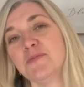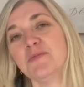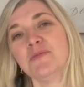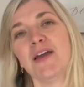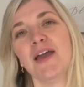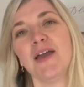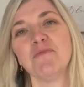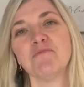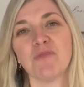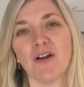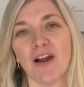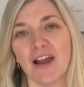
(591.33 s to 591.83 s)

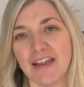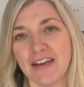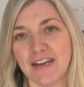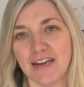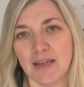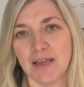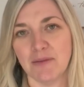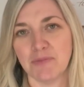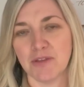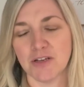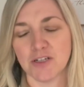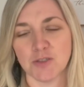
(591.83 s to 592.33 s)
and brightening
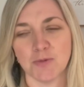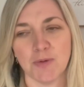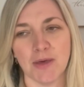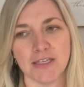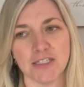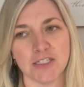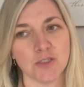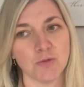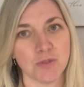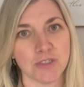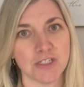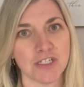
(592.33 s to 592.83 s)
up their
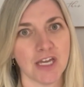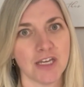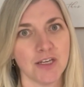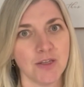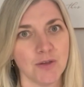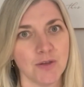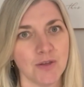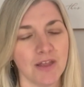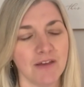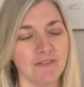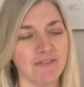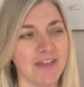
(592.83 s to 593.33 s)
spaces, which I
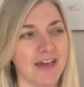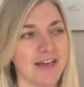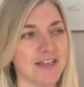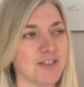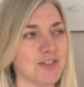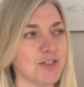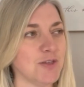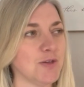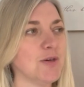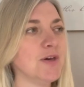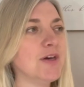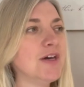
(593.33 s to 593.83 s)
do love that
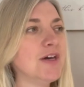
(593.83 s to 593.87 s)
too.